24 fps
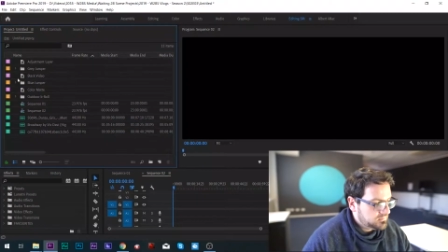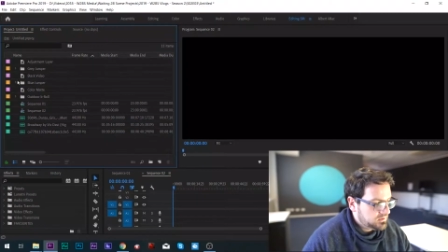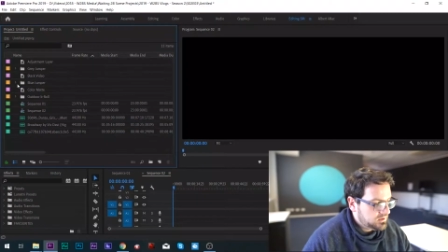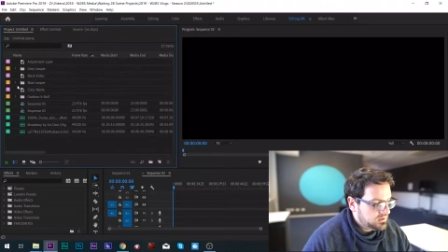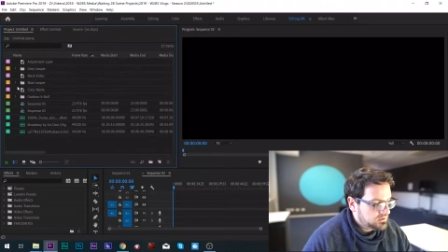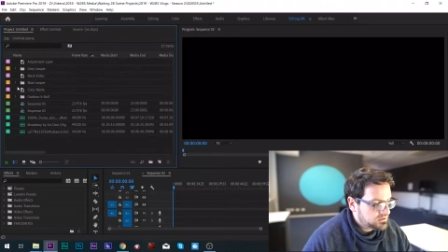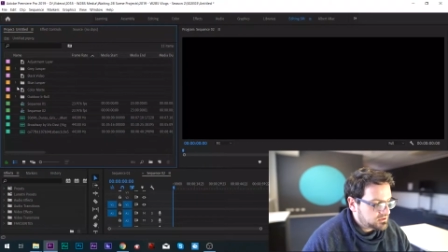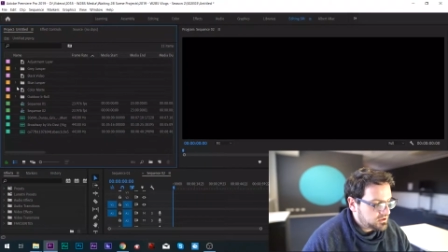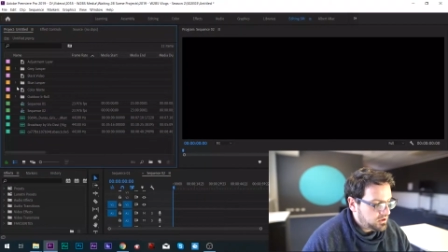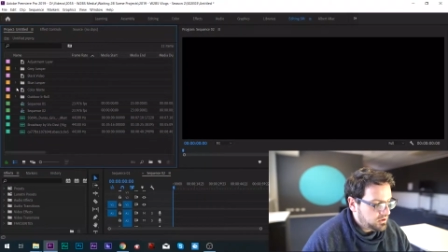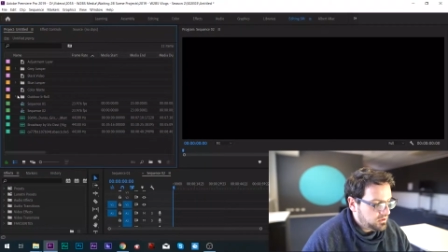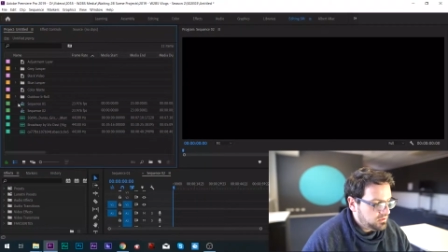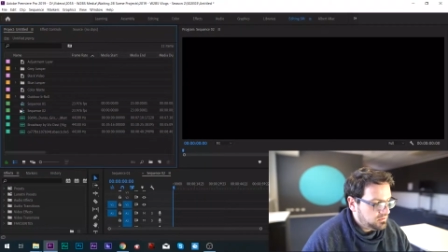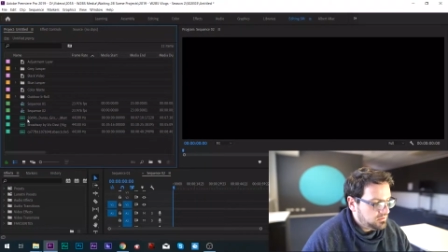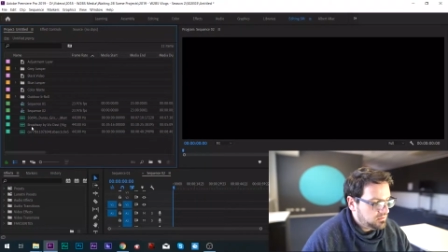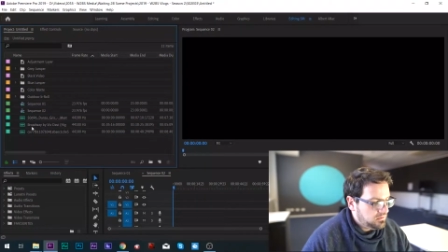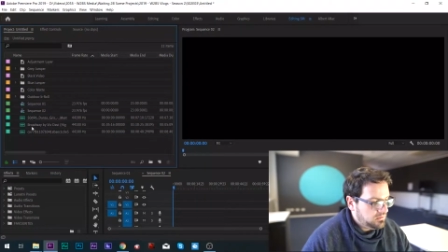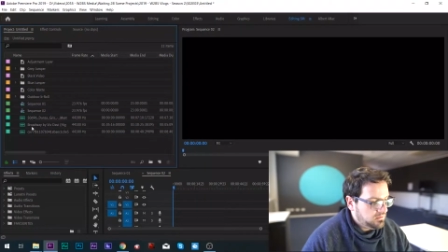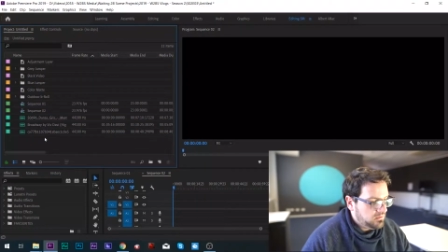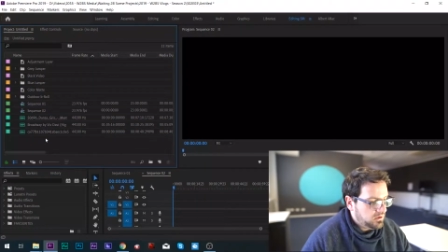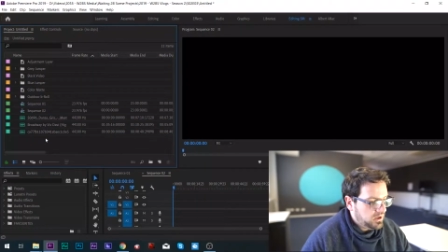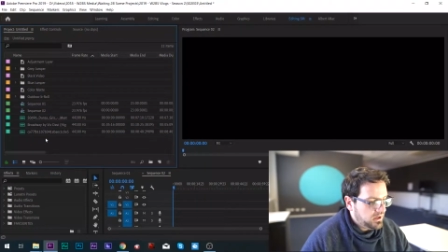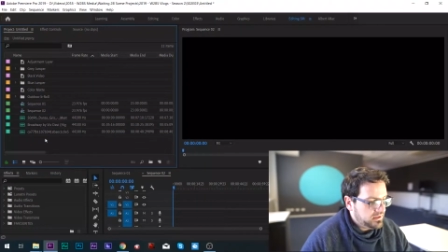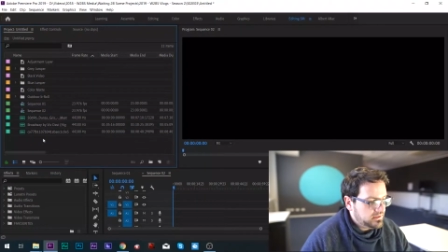So
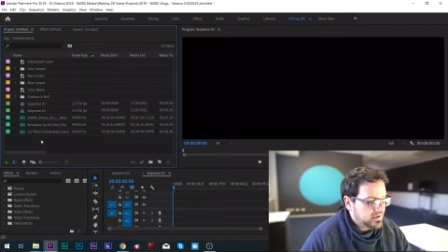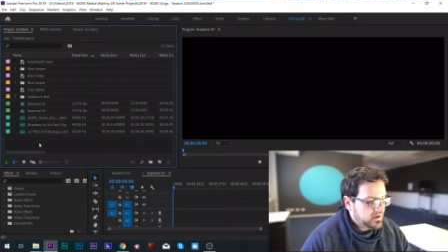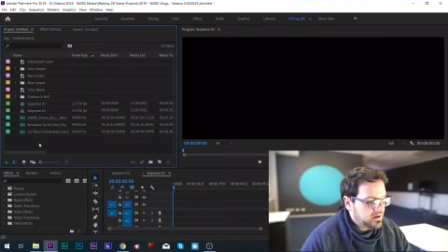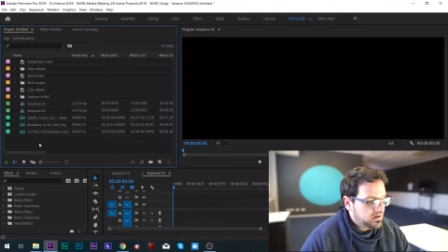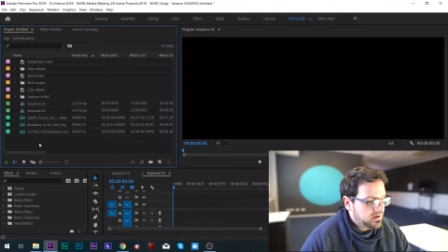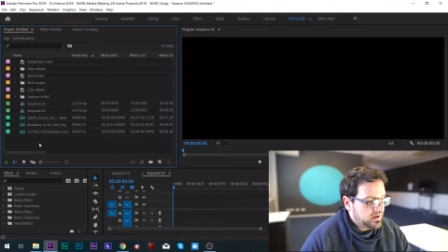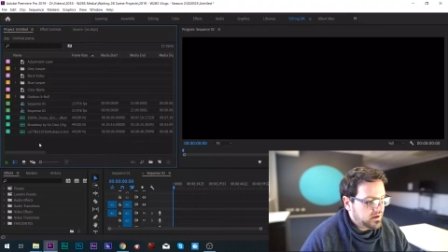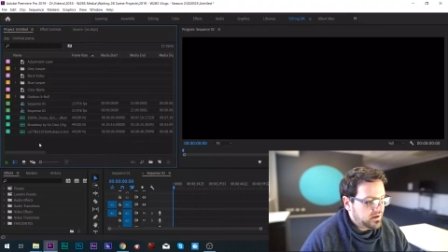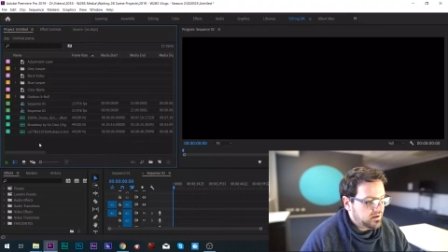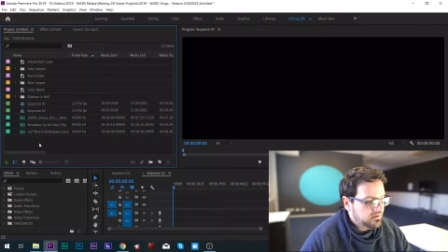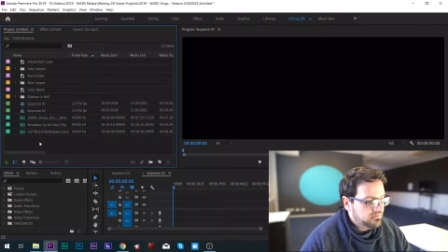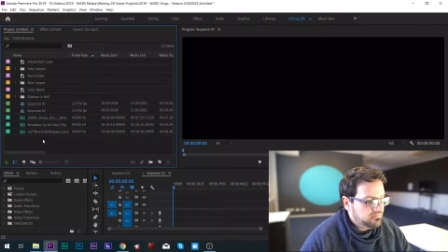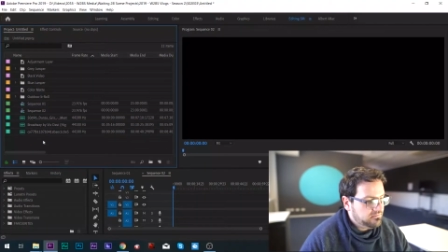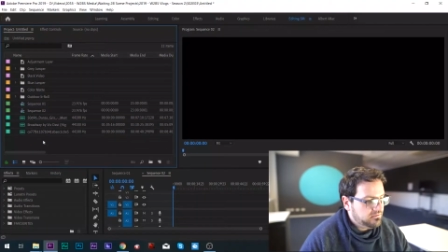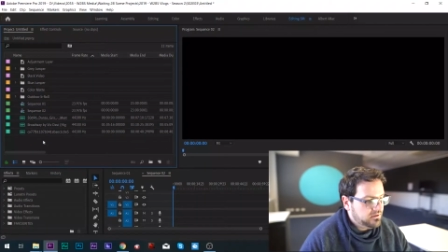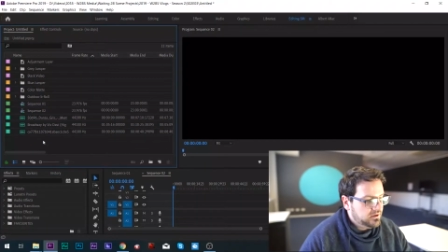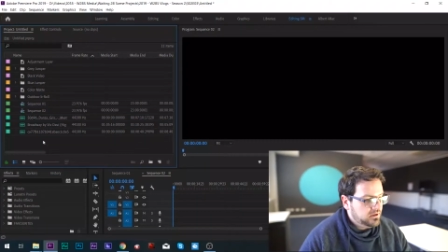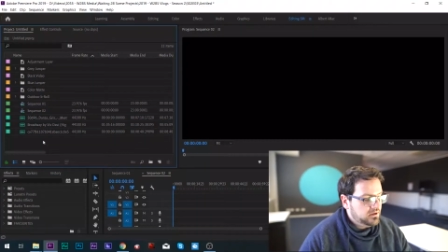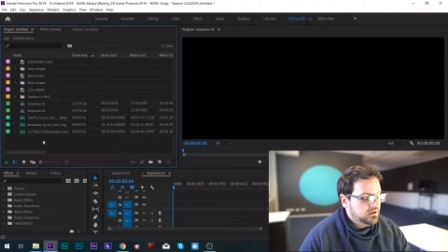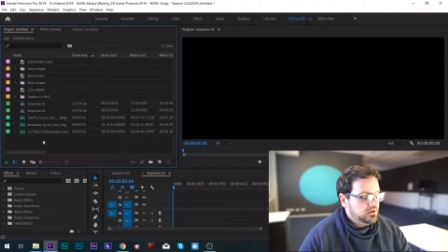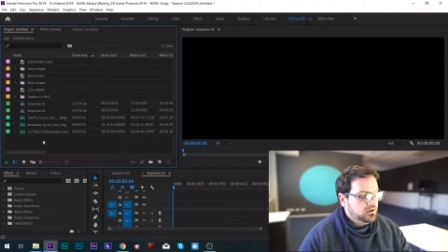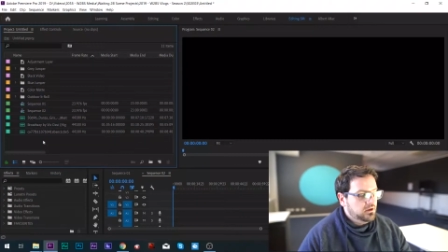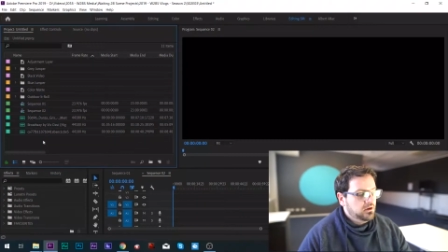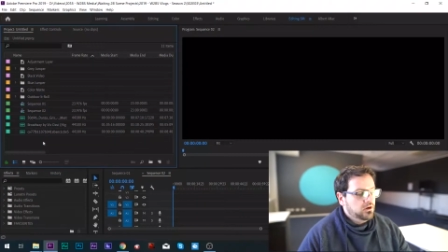I now have
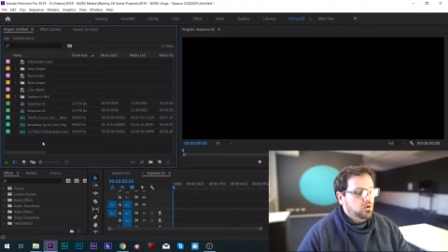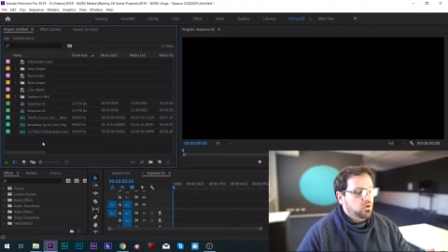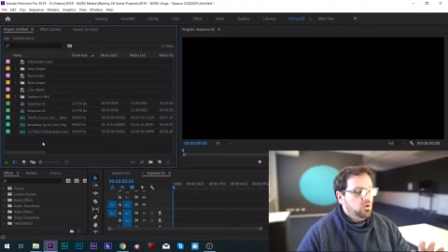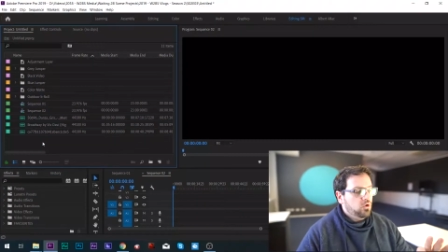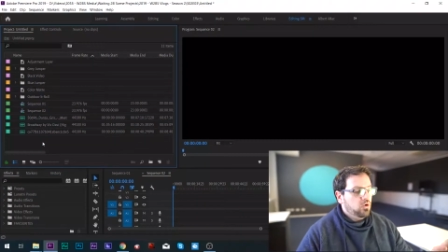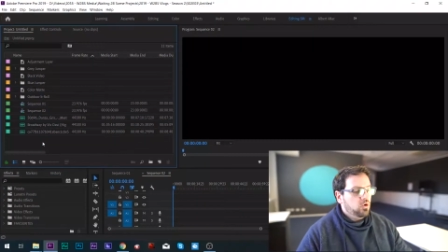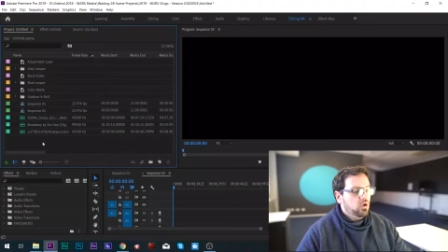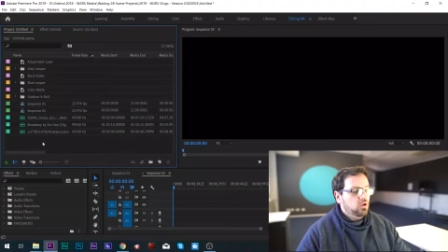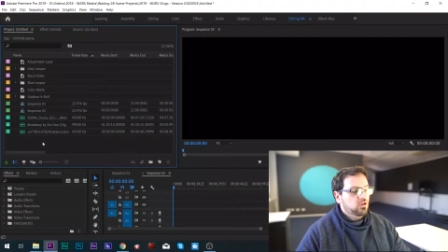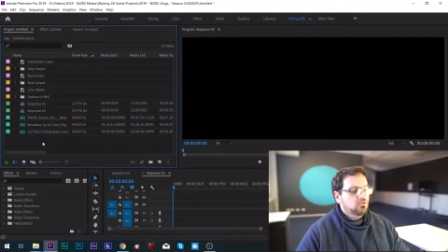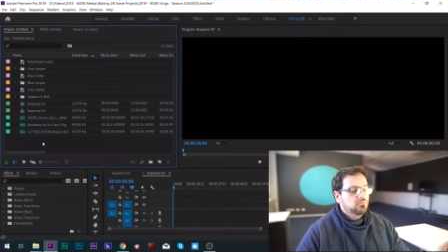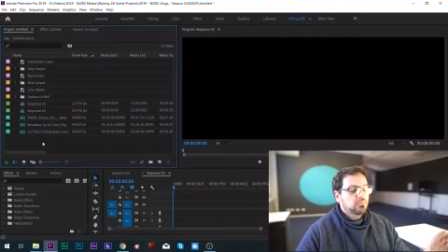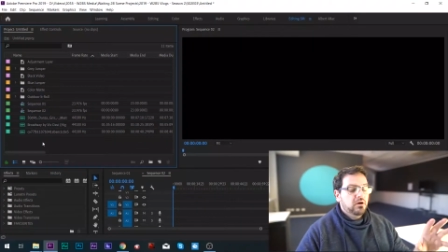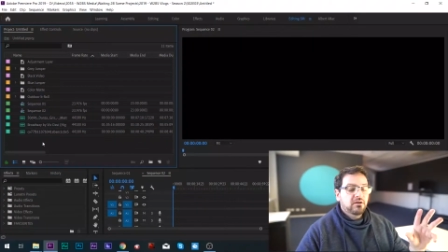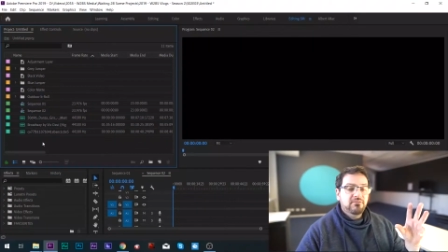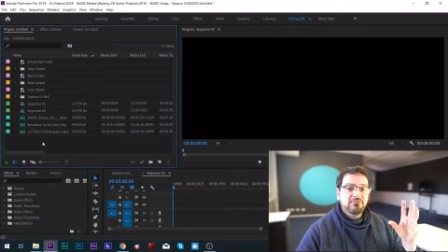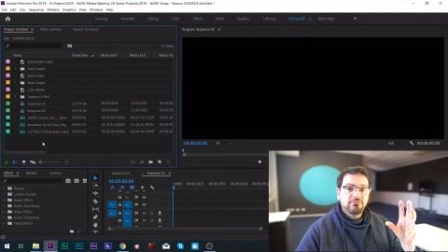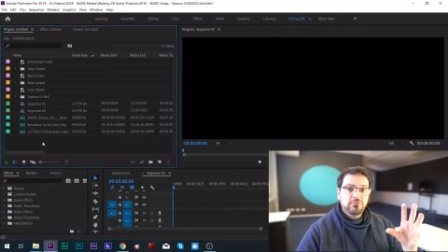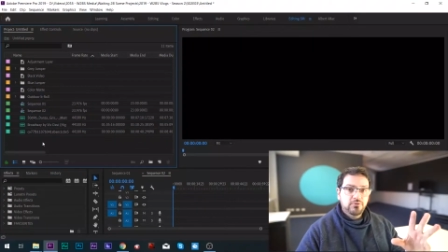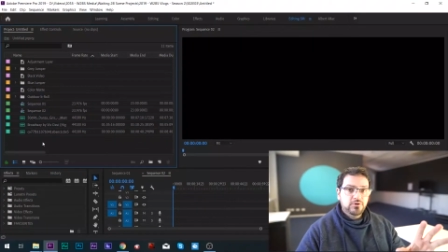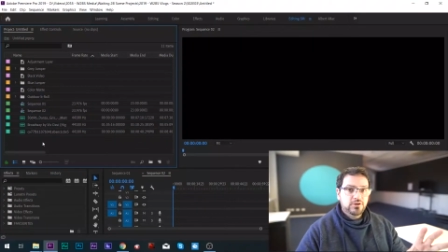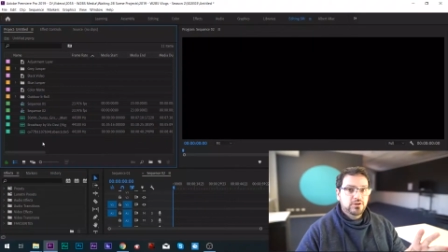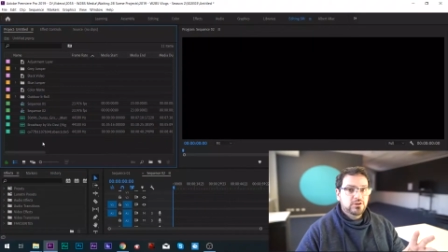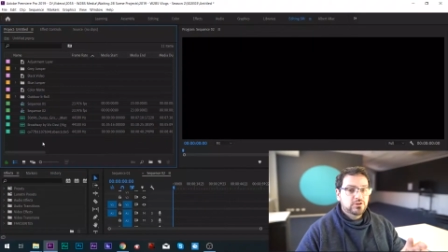all of my
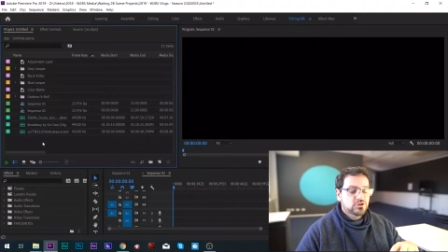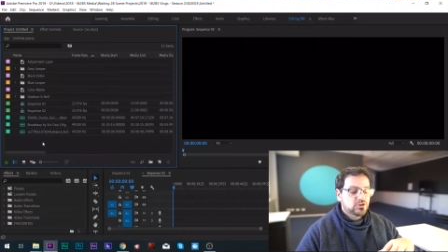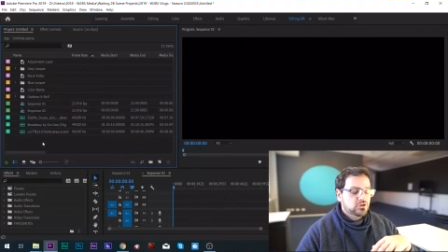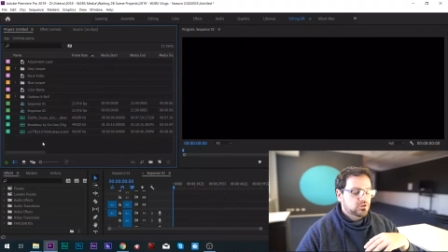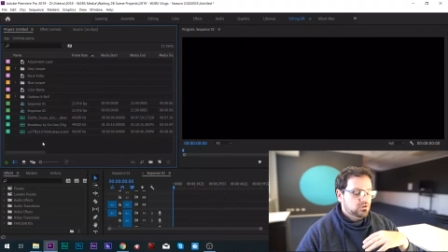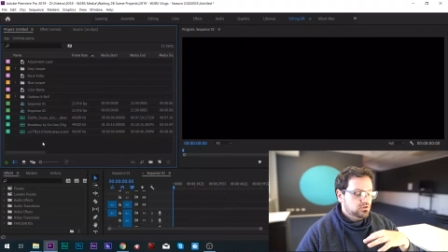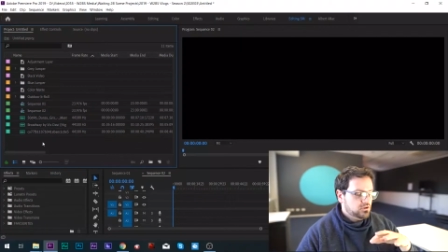footage